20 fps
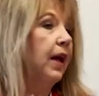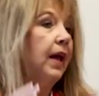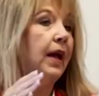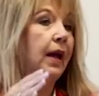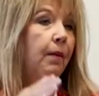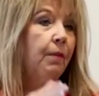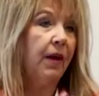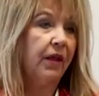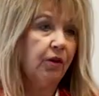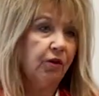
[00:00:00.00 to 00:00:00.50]

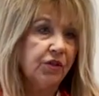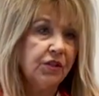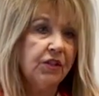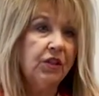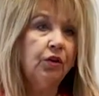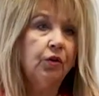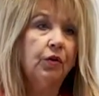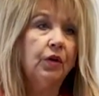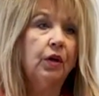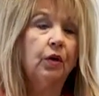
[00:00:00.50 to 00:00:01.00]
and by their
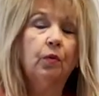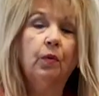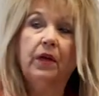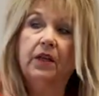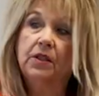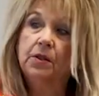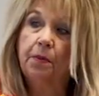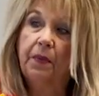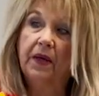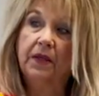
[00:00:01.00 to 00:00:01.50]
senior year, we
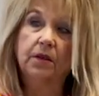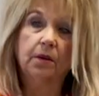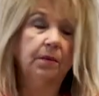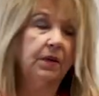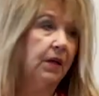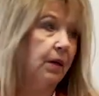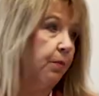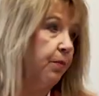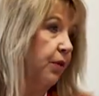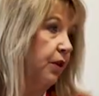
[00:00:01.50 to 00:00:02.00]
expect them
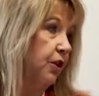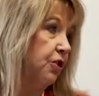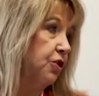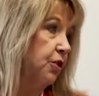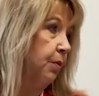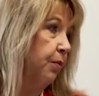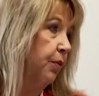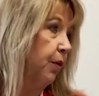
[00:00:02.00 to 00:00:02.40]
in apprenticeship